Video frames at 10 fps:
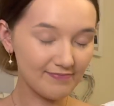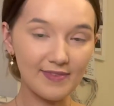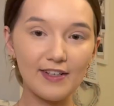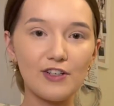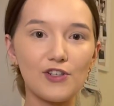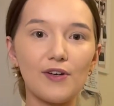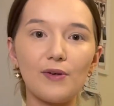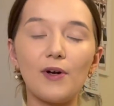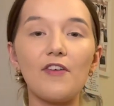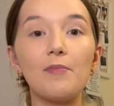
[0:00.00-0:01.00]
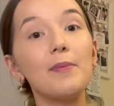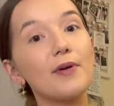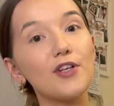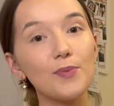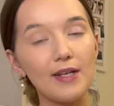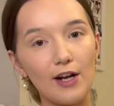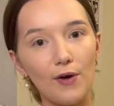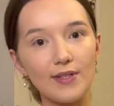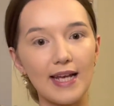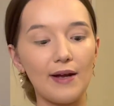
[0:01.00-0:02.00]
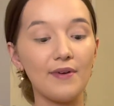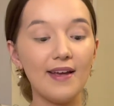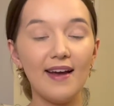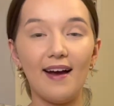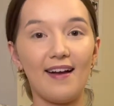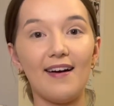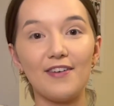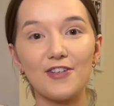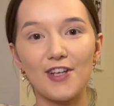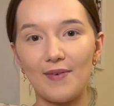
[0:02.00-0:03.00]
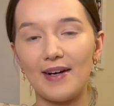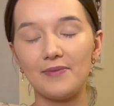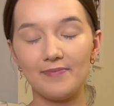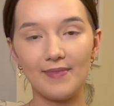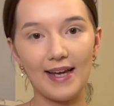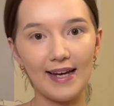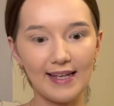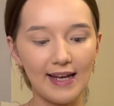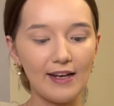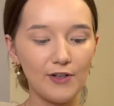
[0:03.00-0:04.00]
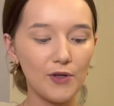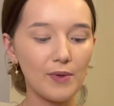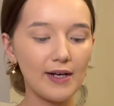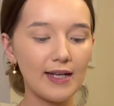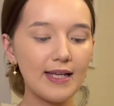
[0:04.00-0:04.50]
I just got that all over me. Because we're in a lockdown, I can't just go out and get a new one.